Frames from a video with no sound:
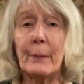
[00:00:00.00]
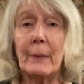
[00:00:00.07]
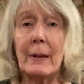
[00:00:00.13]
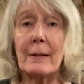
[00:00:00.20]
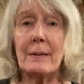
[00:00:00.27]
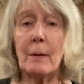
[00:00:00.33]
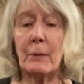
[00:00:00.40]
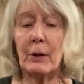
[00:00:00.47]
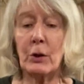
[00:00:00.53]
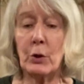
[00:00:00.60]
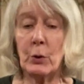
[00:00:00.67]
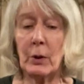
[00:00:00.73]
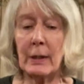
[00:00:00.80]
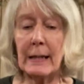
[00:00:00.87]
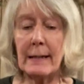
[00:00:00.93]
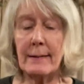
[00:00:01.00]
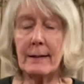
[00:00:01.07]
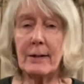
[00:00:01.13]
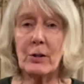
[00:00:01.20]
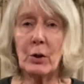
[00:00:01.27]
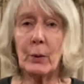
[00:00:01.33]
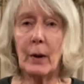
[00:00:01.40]
it's something that you can easily
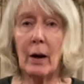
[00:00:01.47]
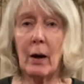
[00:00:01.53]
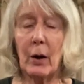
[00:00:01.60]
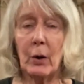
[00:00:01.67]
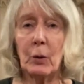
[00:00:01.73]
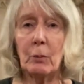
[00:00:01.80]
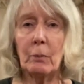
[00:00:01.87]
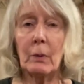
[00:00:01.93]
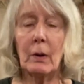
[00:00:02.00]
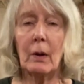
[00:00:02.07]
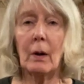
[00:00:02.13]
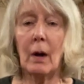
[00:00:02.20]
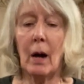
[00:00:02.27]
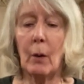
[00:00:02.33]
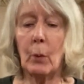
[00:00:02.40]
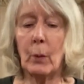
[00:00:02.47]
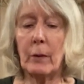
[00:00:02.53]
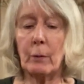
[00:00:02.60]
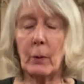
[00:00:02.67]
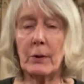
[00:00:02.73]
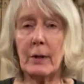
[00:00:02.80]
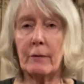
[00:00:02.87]
do at home
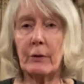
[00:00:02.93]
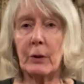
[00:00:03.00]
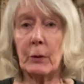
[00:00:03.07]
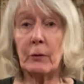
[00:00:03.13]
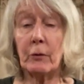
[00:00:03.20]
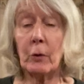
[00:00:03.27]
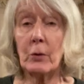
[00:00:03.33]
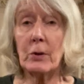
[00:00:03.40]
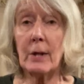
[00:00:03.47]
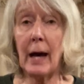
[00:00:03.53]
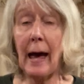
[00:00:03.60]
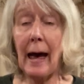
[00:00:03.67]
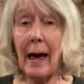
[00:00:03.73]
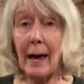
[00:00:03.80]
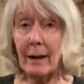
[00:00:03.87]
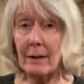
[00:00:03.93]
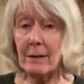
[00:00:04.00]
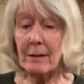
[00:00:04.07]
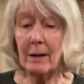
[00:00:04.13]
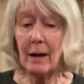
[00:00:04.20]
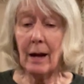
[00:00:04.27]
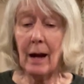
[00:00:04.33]
with whatever you've got to
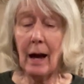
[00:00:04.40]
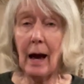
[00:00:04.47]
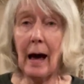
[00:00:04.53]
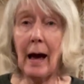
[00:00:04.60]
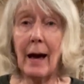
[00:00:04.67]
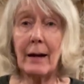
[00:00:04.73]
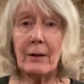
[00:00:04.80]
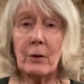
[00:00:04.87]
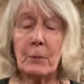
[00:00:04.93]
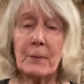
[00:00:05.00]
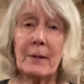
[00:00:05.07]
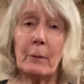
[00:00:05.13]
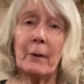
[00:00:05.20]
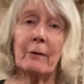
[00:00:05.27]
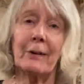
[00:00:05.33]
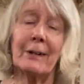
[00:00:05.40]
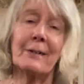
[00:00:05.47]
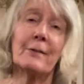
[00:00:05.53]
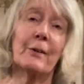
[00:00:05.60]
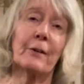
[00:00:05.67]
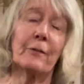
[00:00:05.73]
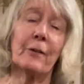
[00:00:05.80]
hand. And obviously we're
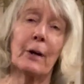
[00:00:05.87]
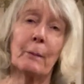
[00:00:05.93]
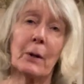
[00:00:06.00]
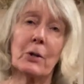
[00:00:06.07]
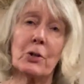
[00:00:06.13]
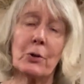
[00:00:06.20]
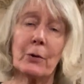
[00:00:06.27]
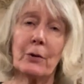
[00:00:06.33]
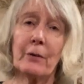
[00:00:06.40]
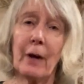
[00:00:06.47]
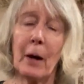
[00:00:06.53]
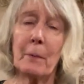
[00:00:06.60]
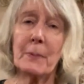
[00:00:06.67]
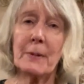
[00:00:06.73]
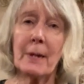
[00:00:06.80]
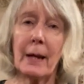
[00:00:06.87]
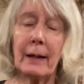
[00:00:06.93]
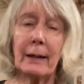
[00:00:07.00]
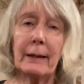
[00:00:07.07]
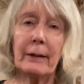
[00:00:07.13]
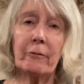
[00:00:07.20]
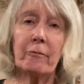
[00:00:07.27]
into very much sort of
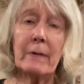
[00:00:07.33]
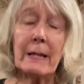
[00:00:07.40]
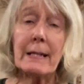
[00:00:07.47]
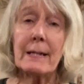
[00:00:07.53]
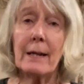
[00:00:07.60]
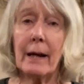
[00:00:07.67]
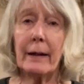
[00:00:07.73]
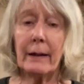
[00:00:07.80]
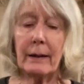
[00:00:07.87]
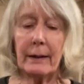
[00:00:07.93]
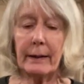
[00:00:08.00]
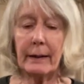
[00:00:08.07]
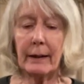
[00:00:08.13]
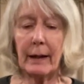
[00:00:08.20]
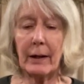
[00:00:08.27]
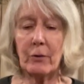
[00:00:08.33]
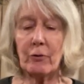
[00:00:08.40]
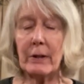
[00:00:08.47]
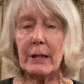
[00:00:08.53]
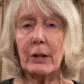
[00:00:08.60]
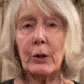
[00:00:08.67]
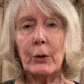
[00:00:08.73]
upcycling, recycling and
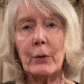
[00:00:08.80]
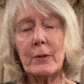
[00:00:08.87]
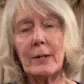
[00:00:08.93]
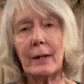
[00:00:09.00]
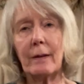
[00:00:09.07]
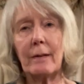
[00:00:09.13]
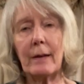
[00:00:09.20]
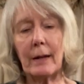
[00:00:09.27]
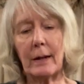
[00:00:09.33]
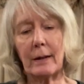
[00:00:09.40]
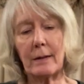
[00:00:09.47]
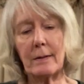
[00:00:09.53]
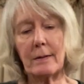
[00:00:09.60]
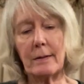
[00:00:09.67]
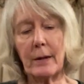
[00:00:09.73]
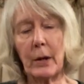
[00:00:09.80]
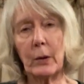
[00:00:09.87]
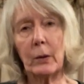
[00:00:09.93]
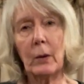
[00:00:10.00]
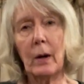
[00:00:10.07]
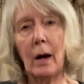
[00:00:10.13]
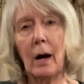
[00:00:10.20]
reusing things, so